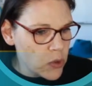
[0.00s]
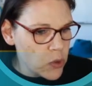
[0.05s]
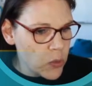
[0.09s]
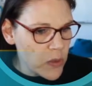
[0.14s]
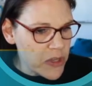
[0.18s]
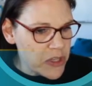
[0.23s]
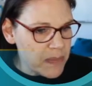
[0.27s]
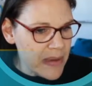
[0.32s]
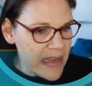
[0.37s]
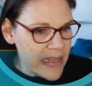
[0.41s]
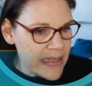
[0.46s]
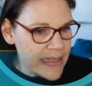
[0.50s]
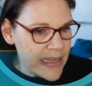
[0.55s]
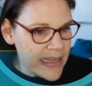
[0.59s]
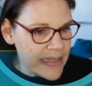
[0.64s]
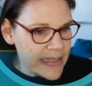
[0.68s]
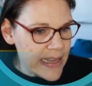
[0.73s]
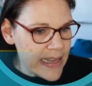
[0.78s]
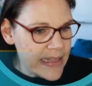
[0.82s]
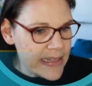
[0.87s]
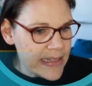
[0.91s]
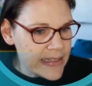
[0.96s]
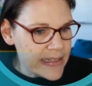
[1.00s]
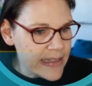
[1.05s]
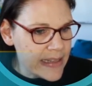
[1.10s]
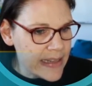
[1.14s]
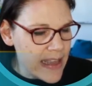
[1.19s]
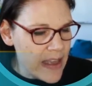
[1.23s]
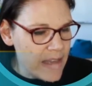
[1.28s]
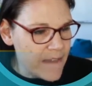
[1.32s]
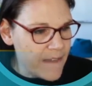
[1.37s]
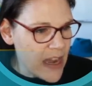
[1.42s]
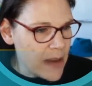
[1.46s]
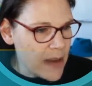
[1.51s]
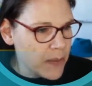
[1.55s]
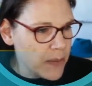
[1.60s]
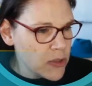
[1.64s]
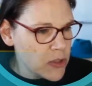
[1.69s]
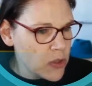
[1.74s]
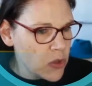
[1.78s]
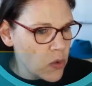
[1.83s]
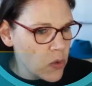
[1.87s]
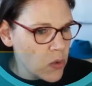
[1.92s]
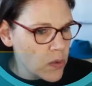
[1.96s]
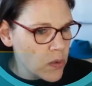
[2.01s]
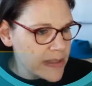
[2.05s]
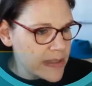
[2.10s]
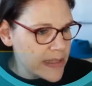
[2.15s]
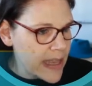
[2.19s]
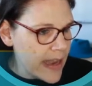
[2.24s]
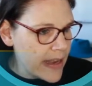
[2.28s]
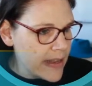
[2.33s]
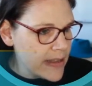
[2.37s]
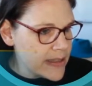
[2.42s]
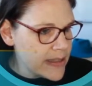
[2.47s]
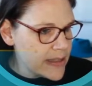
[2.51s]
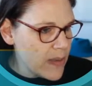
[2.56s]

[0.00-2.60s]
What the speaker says: which means it's instantly available to all scenes.